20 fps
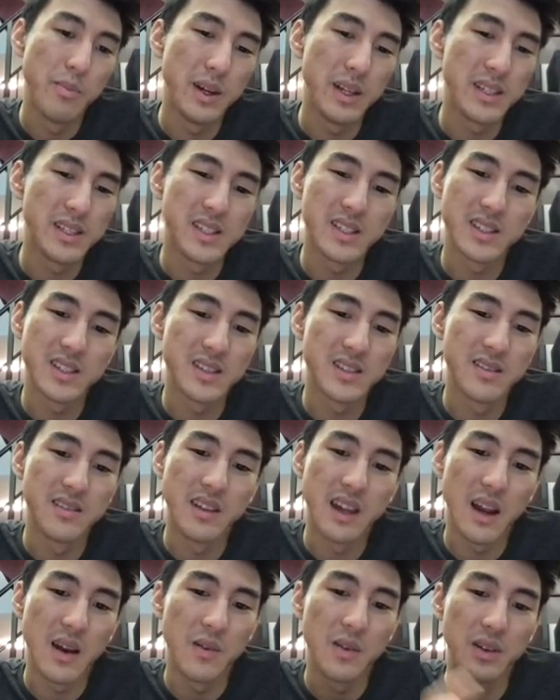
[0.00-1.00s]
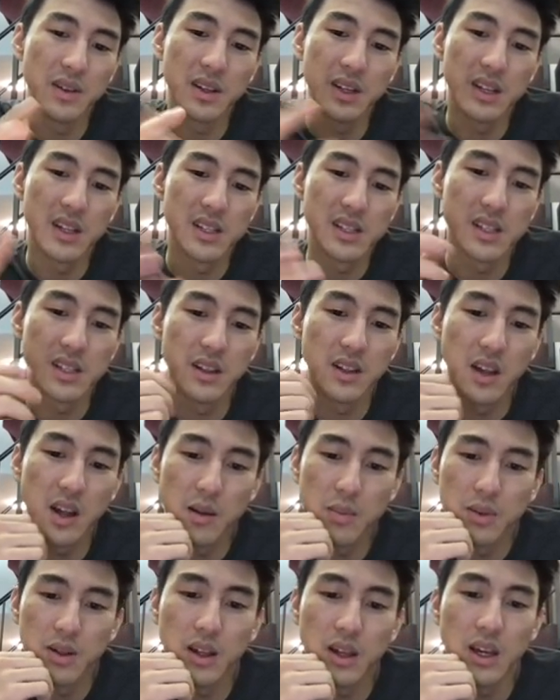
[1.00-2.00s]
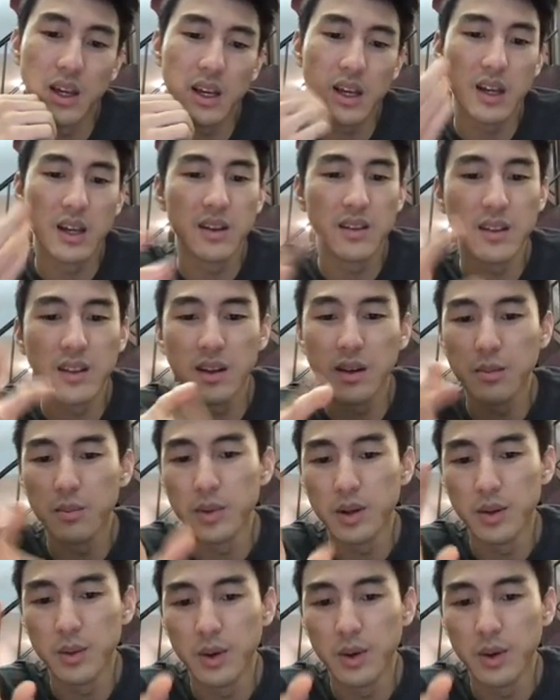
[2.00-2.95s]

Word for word: but it's just not really going to see a lot of play kind of thing, but